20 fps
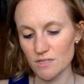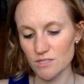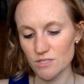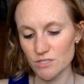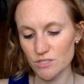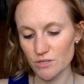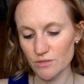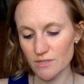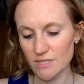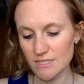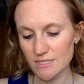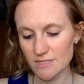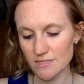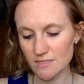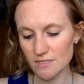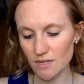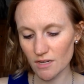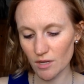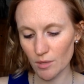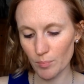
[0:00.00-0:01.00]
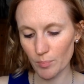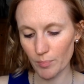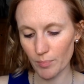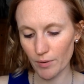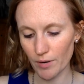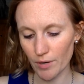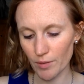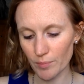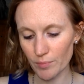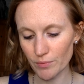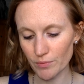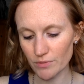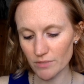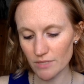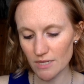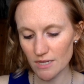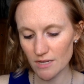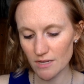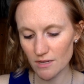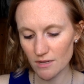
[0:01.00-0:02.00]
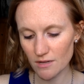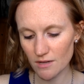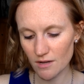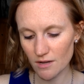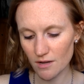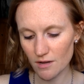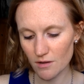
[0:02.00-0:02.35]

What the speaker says: So this is like a purpley,